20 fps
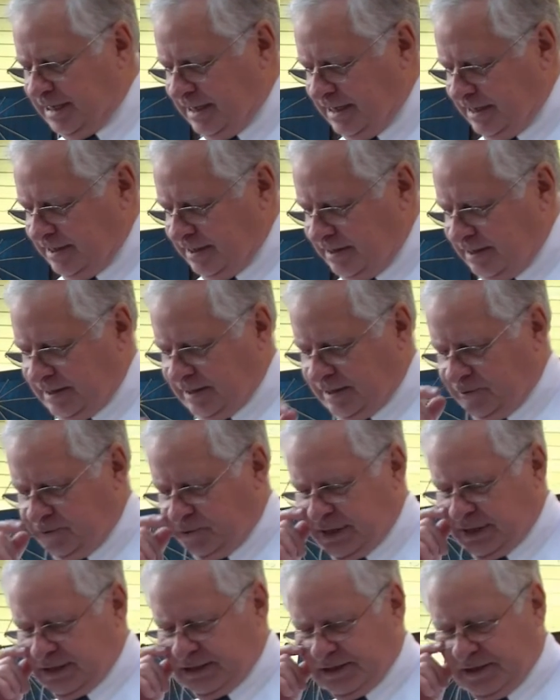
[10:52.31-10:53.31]
I, I
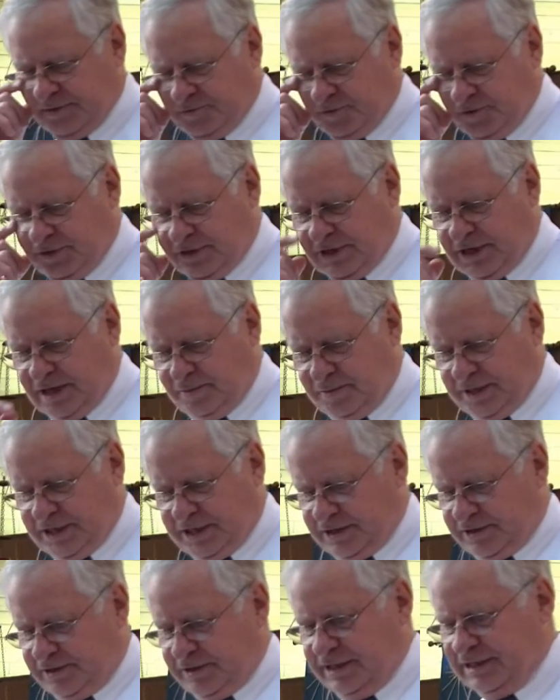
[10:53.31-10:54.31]
read several
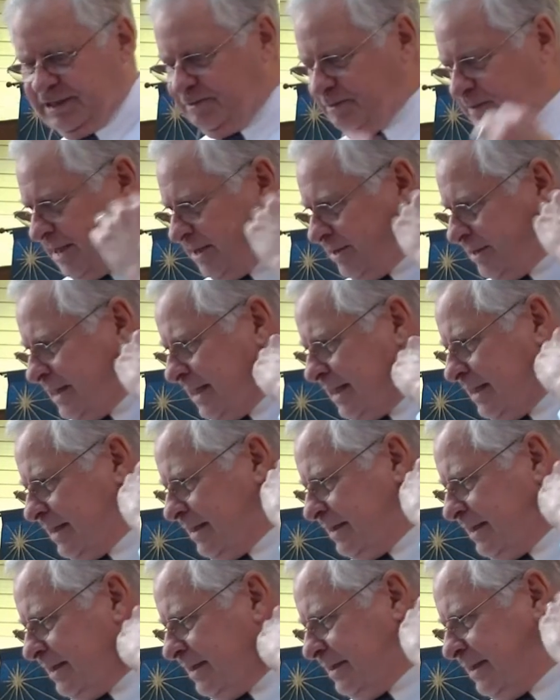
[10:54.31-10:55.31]
commentaries about that,
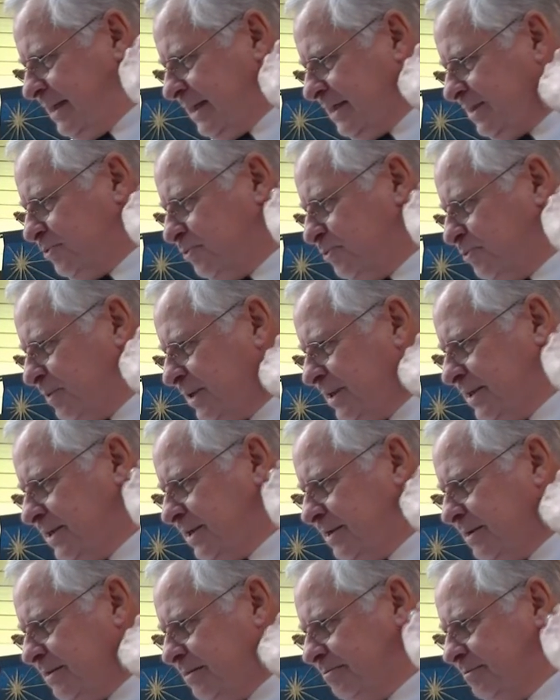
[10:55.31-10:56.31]
and that's what
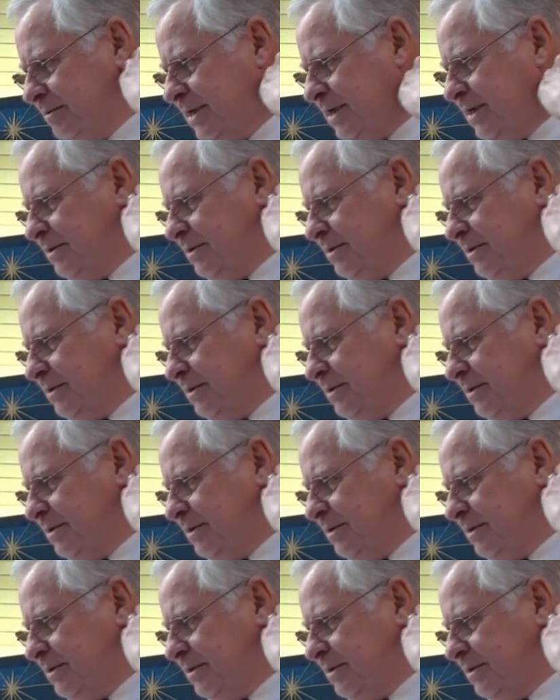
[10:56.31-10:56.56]
the